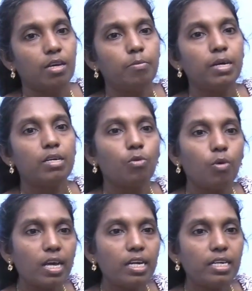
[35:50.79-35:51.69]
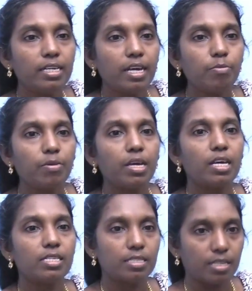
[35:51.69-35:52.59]
But wild type,
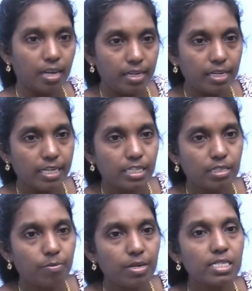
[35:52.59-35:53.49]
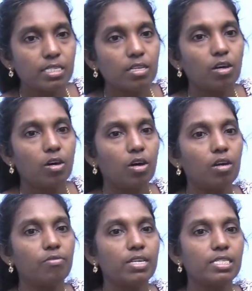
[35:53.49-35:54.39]
it exhibits
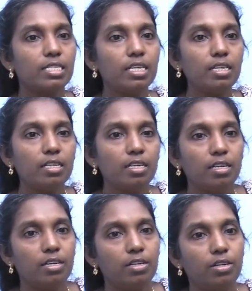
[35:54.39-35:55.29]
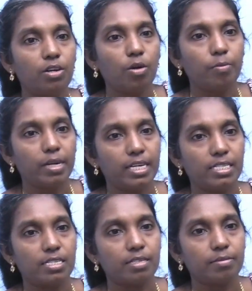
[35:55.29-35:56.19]
always the dominant.